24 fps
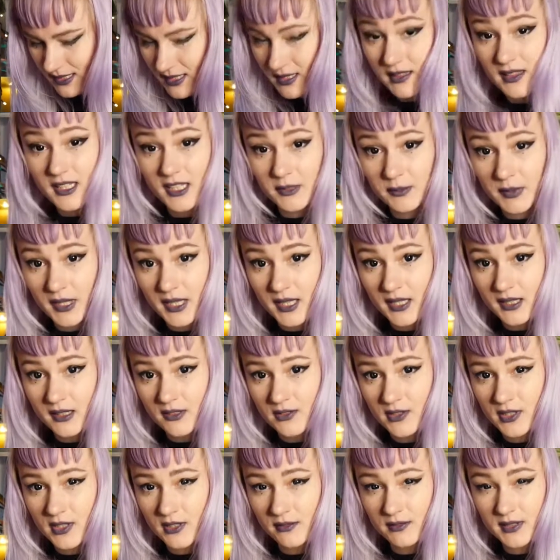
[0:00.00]
Let me get
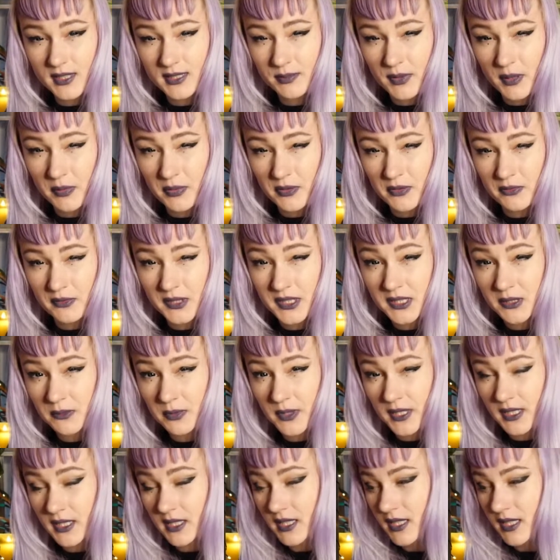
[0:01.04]
rid of this paper real quick.